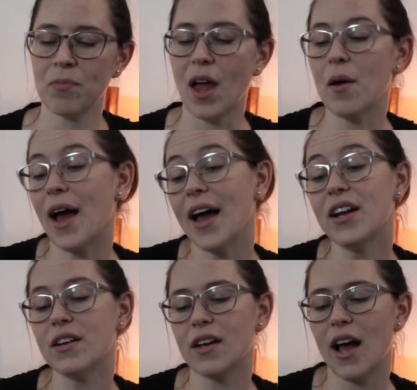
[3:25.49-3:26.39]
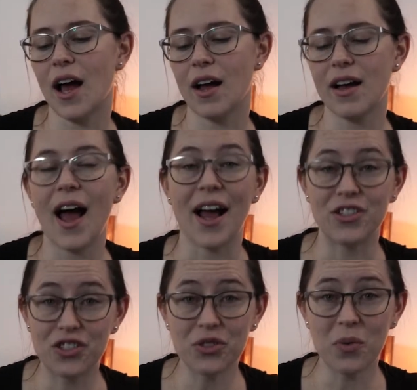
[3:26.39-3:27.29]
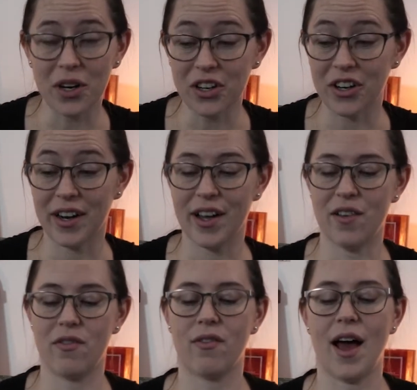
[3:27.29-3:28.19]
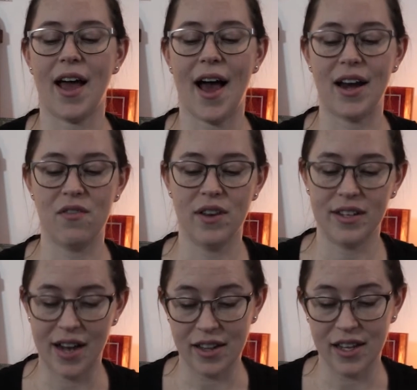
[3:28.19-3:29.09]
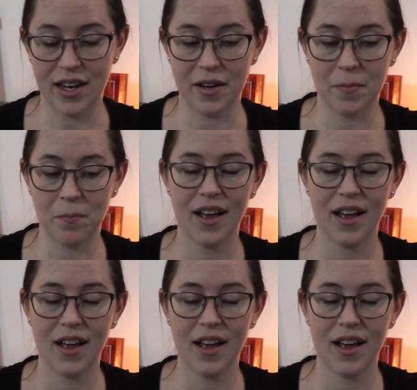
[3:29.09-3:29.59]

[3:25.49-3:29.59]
I do wonder if I added vanilla